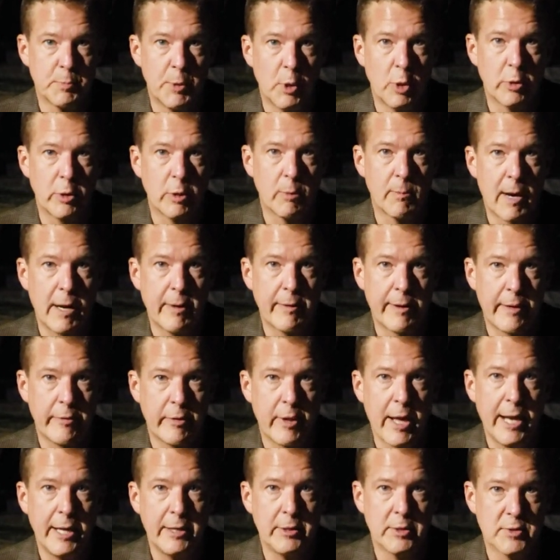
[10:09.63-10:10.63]
poking around
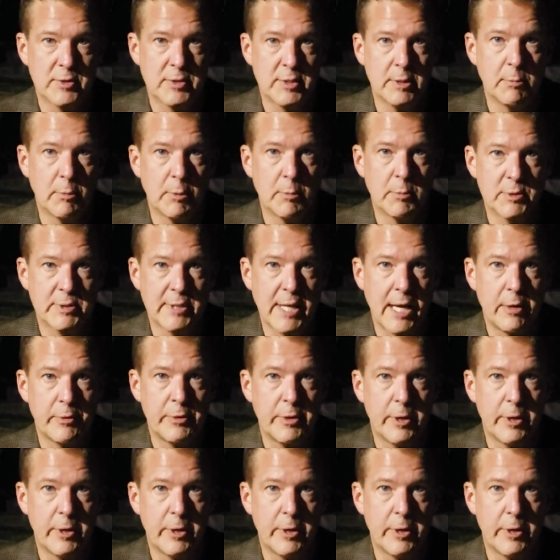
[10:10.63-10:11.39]
online to see what was out